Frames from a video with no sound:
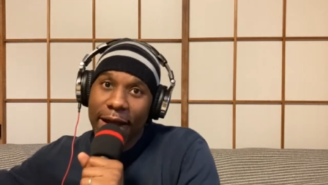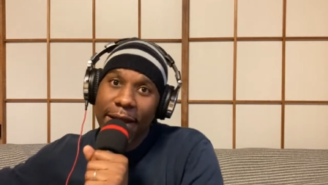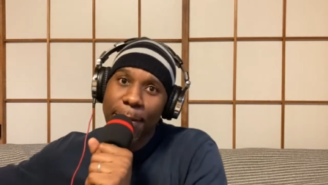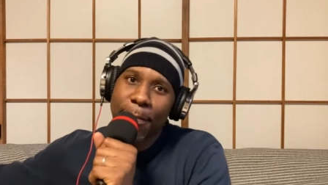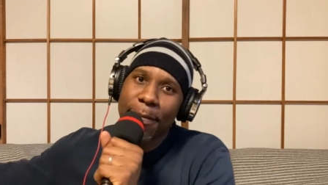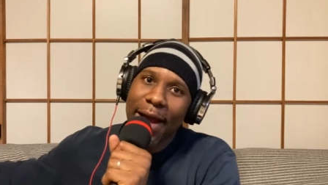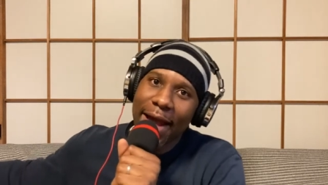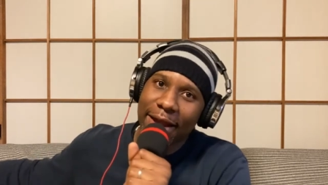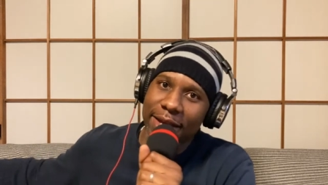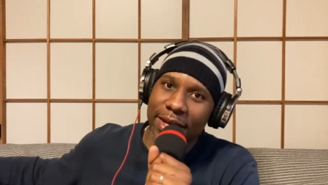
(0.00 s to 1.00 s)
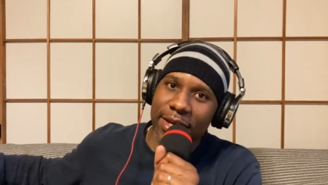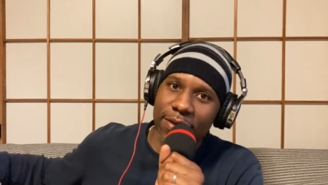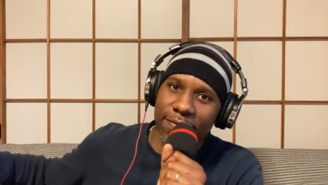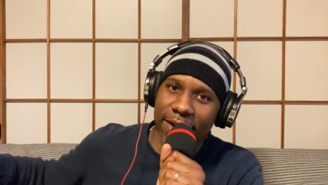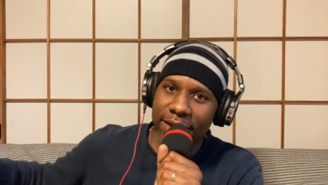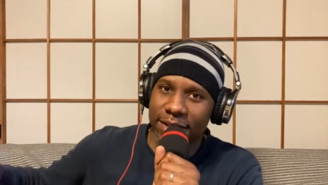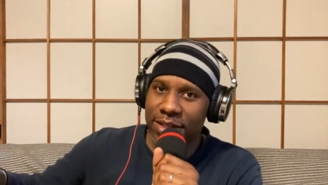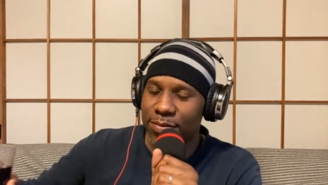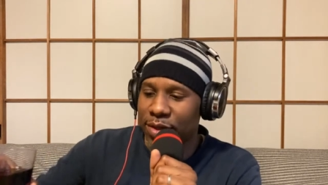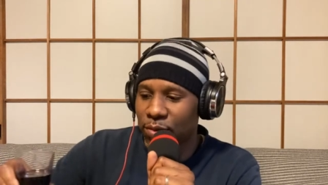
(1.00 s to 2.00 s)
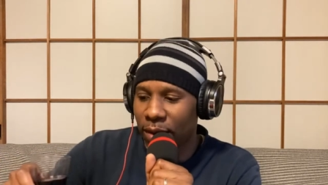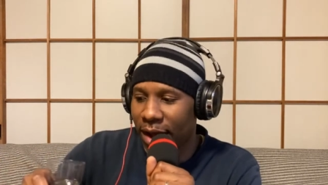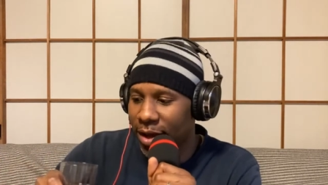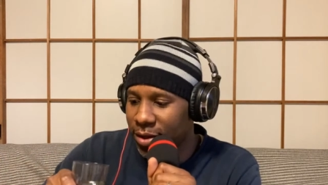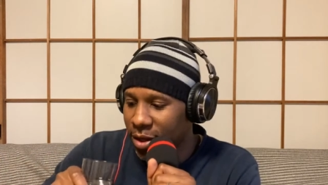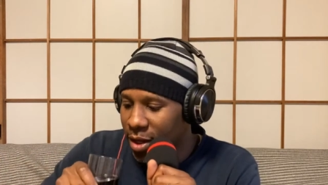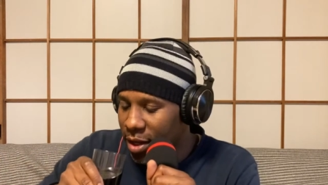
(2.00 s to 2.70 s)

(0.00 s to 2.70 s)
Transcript: I am back in effect. It's been a while.